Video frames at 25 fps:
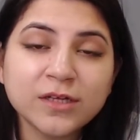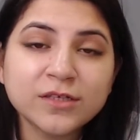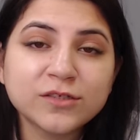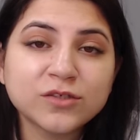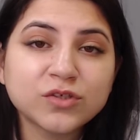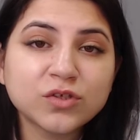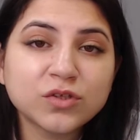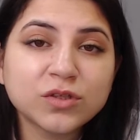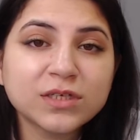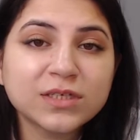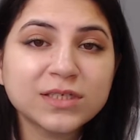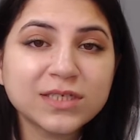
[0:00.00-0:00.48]

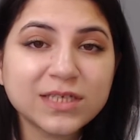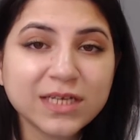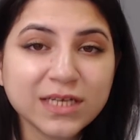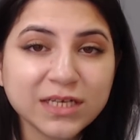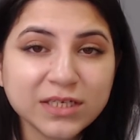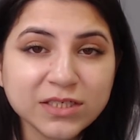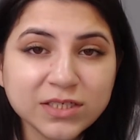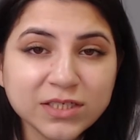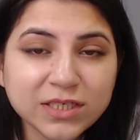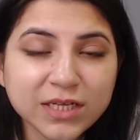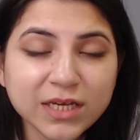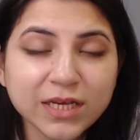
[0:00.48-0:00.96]
So the
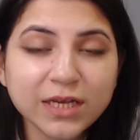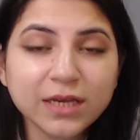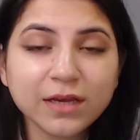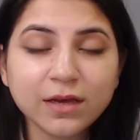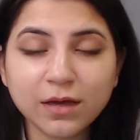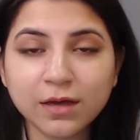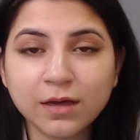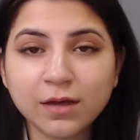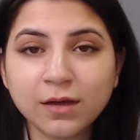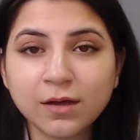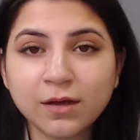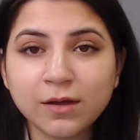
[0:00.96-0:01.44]

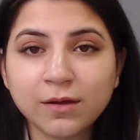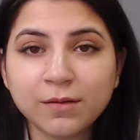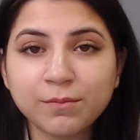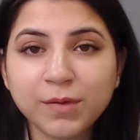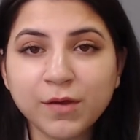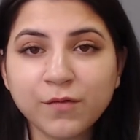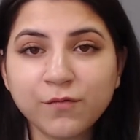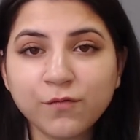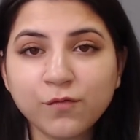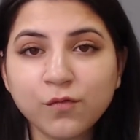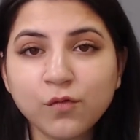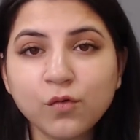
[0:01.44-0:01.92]
testing
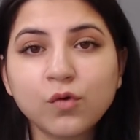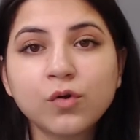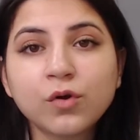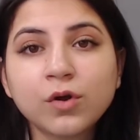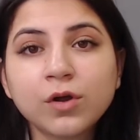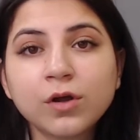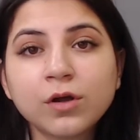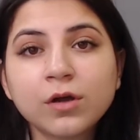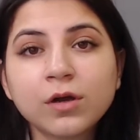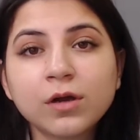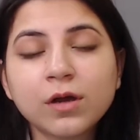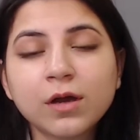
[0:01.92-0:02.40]

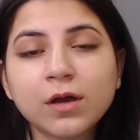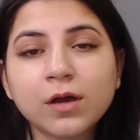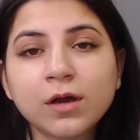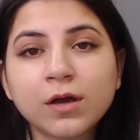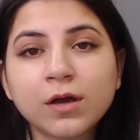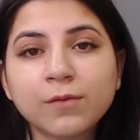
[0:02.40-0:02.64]
before